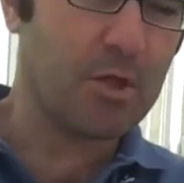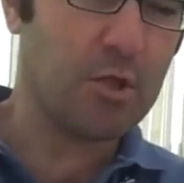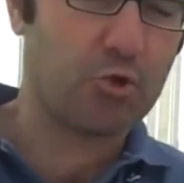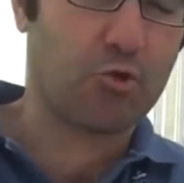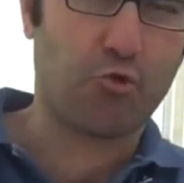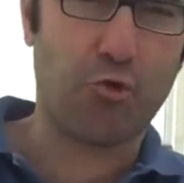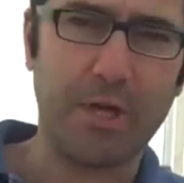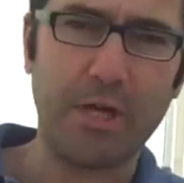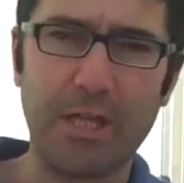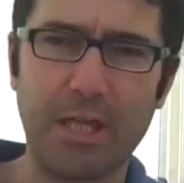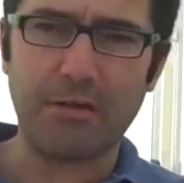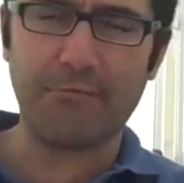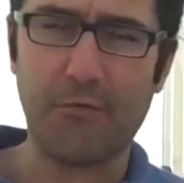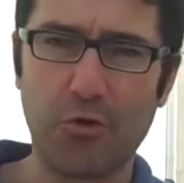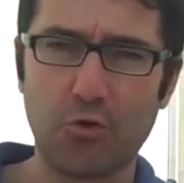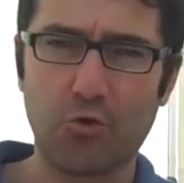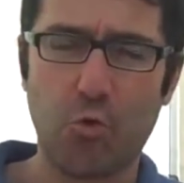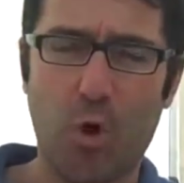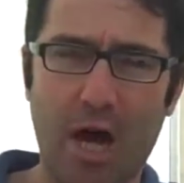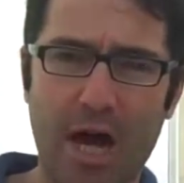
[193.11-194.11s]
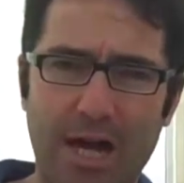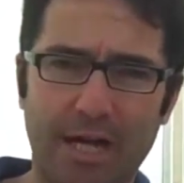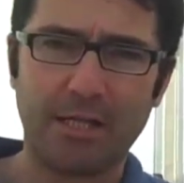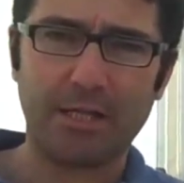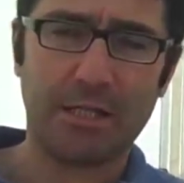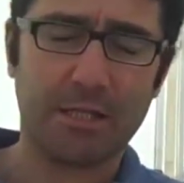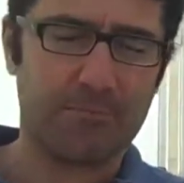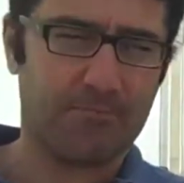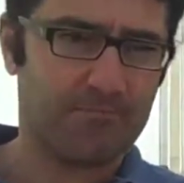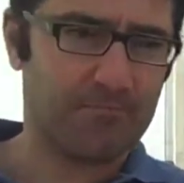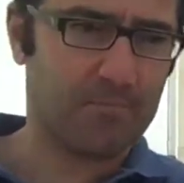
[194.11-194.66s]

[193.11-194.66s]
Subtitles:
3 different wines,